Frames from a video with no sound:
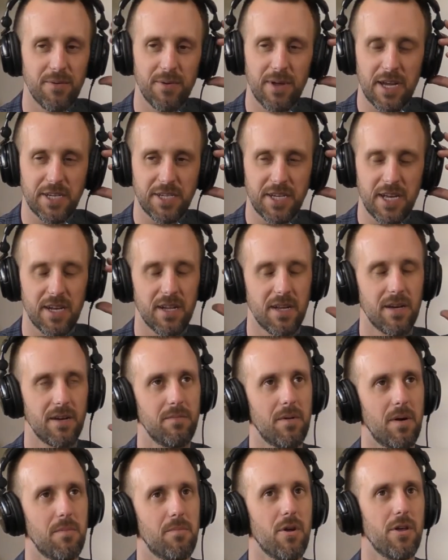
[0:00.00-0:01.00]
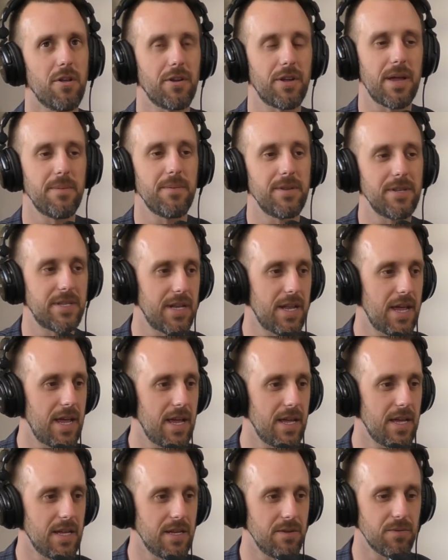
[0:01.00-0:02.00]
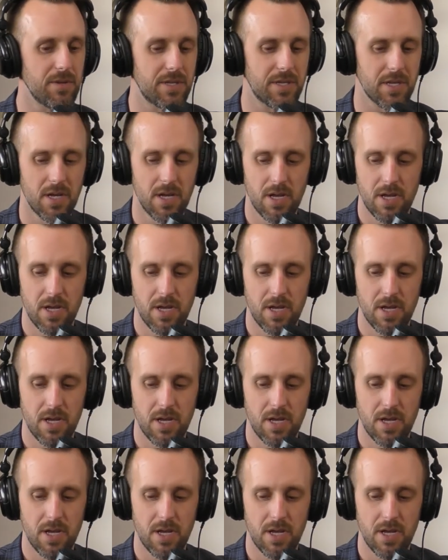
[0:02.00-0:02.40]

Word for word: We actually had a, my brother came in today, and he was